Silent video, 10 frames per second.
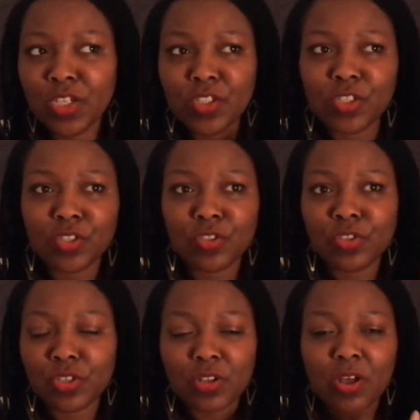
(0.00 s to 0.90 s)

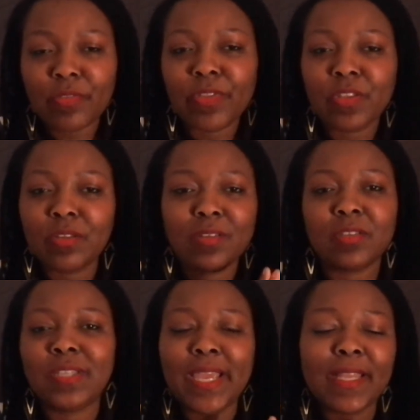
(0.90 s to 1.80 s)

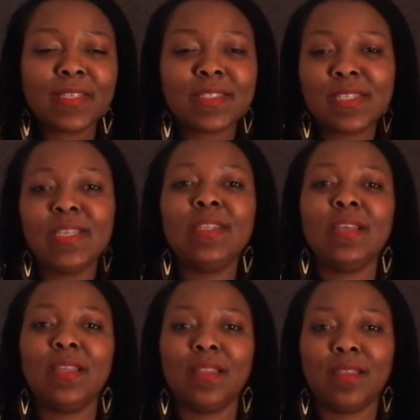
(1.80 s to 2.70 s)
the dating scene.
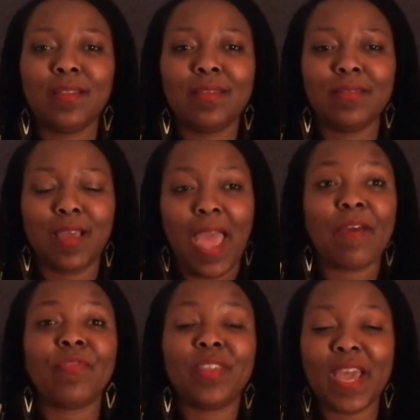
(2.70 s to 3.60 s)

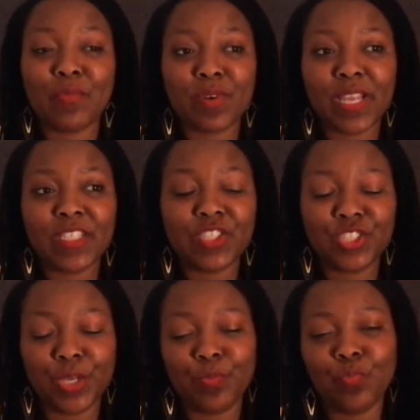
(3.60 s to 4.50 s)
After that
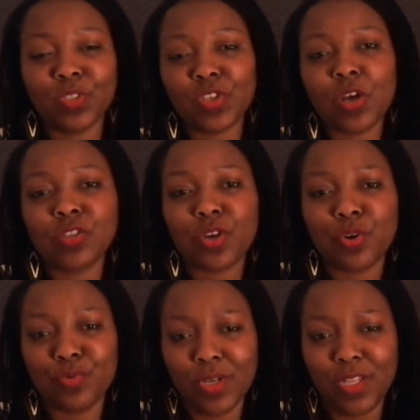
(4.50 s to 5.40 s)
relationship was
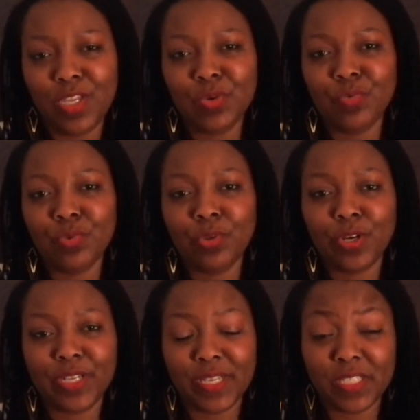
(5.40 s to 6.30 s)
also a new
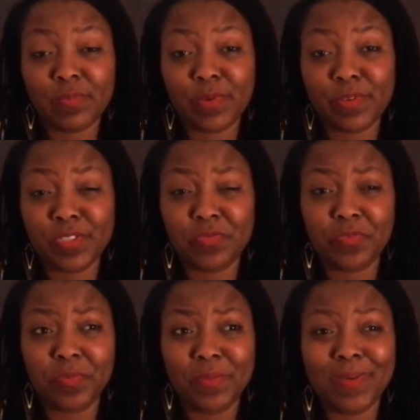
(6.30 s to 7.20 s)
learning experience
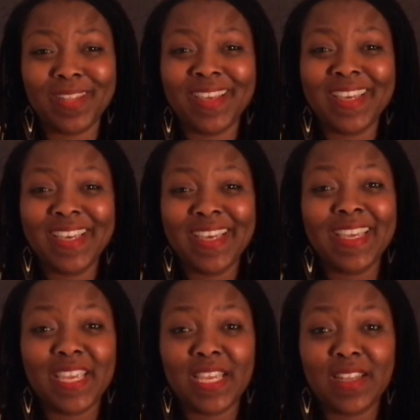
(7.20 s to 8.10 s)
for me. But
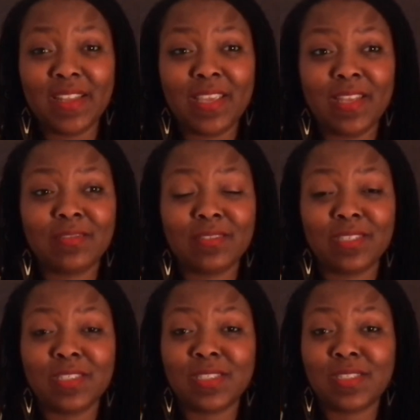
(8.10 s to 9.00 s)

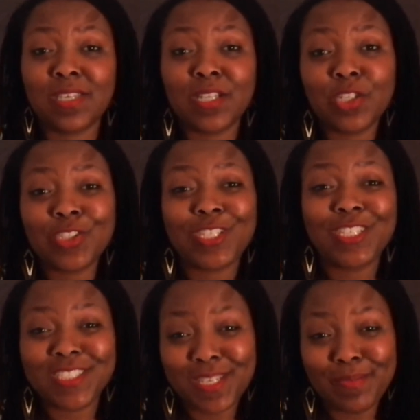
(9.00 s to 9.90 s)
it's still
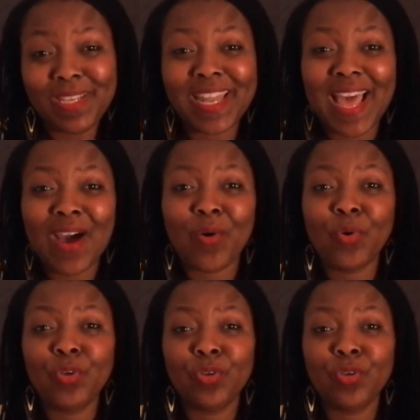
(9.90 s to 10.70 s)
teaching me now